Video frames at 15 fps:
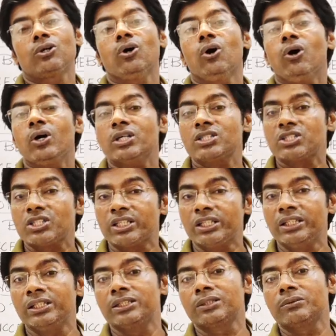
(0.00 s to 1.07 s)
got
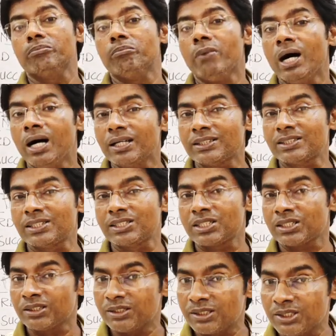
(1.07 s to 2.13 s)
his
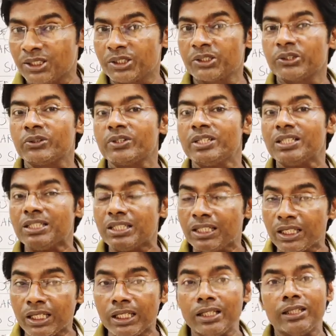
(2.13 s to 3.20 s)
master degree
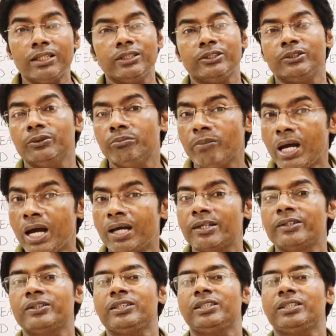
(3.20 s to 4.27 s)
in
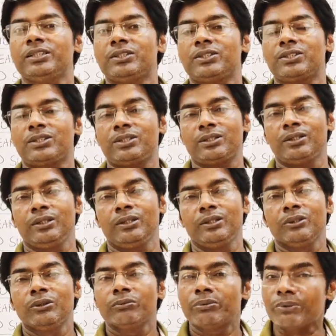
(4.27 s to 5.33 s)
humanities
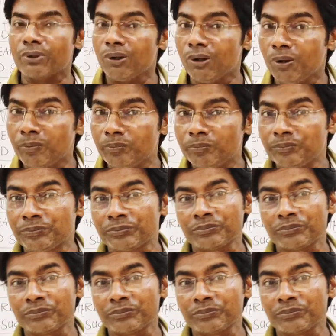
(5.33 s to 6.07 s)
from